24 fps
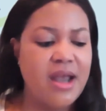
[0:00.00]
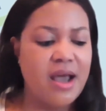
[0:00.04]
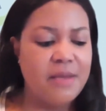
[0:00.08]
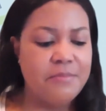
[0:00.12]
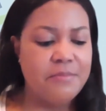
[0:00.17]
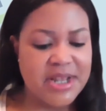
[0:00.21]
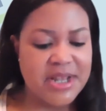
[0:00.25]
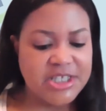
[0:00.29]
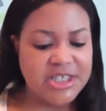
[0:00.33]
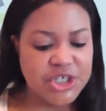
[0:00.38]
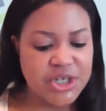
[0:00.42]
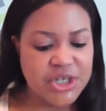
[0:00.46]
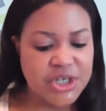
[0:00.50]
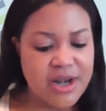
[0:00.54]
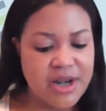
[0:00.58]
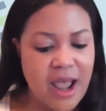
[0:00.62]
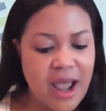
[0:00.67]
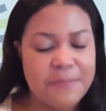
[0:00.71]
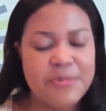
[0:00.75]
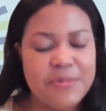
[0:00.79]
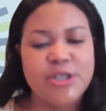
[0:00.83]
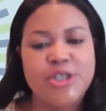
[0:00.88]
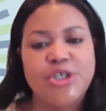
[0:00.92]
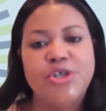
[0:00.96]
mention on
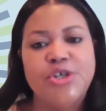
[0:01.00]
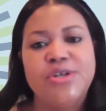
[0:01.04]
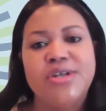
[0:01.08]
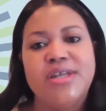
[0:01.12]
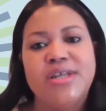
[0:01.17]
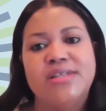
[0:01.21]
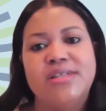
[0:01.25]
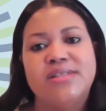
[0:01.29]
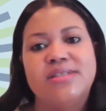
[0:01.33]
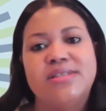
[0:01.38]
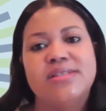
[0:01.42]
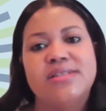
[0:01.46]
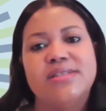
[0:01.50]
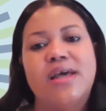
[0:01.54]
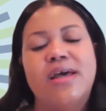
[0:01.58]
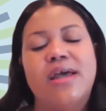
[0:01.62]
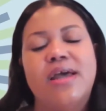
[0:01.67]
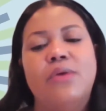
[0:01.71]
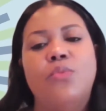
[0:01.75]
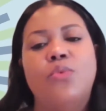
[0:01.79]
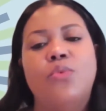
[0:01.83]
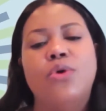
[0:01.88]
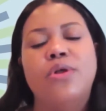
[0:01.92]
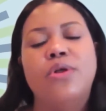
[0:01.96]
opportunities
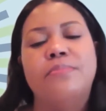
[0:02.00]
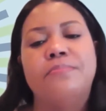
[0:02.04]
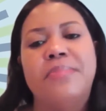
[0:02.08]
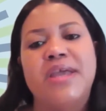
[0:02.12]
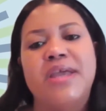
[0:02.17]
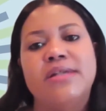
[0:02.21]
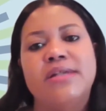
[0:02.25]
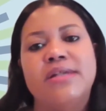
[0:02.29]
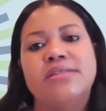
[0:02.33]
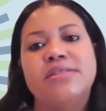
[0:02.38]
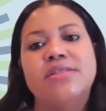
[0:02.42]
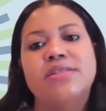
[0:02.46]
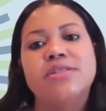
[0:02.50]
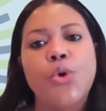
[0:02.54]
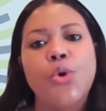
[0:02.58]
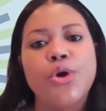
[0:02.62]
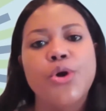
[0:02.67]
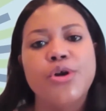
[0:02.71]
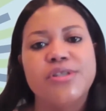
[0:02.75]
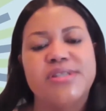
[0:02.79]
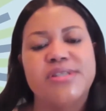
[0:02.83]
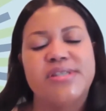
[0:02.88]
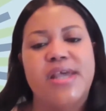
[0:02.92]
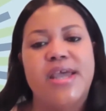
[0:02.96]
would be
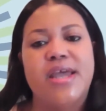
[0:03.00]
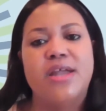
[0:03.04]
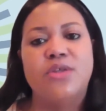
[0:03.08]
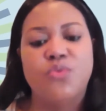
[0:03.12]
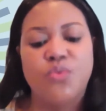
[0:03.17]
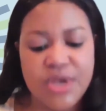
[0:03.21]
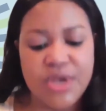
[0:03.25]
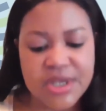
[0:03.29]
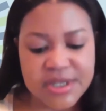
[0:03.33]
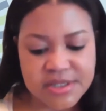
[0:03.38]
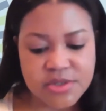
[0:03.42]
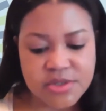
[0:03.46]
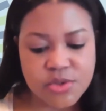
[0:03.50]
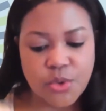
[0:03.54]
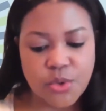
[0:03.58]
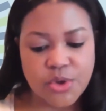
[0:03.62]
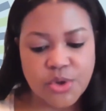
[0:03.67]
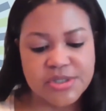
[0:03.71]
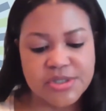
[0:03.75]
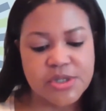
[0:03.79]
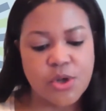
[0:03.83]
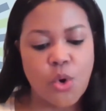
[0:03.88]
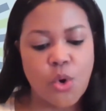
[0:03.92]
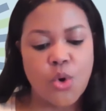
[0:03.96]
source and
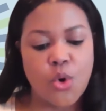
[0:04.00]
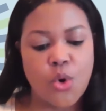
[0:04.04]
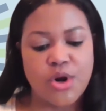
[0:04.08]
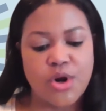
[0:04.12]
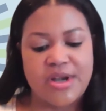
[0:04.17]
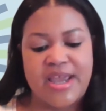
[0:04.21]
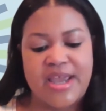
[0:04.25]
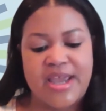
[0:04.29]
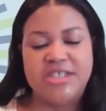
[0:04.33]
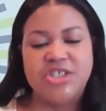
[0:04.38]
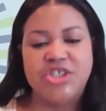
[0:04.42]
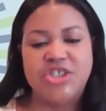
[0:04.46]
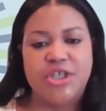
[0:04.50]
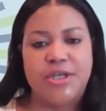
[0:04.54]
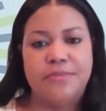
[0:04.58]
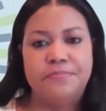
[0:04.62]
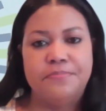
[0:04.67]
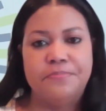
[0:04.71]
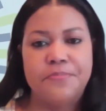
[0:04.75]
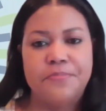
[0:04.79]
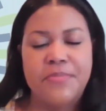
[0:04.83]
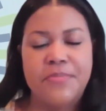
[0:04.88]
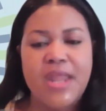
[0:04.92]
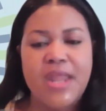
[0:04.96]
resource coordination.